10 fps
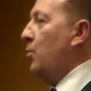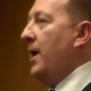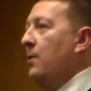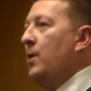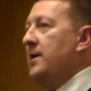
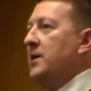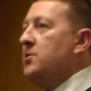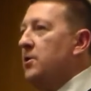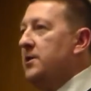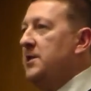When I went and I
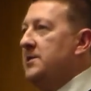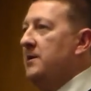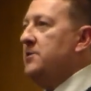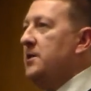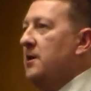talked to these
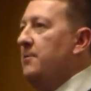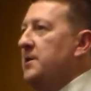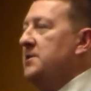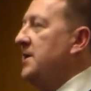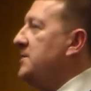energy
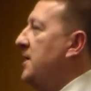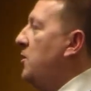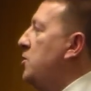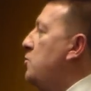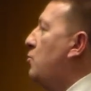companies, they said,
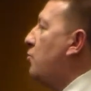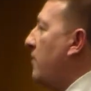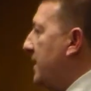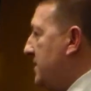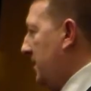are you
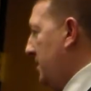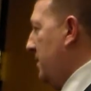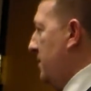crazy?